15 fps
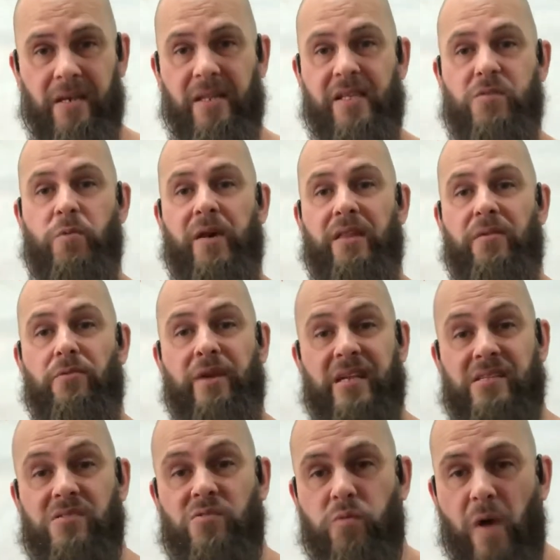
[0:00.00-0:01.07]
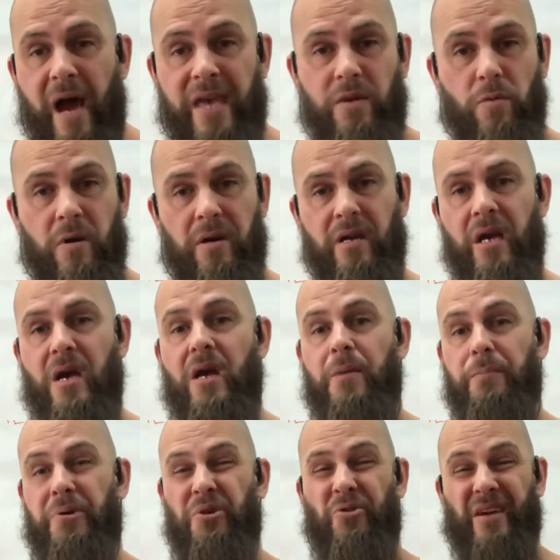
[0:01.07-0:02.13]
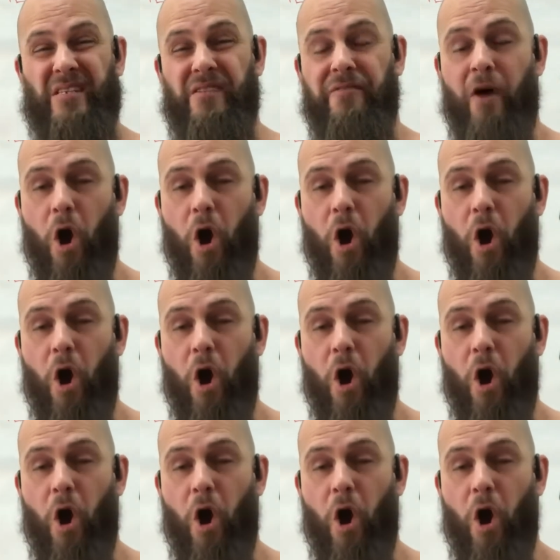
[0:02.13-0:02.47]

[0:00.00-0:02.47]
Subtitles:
That's one of the reasons why you want progressive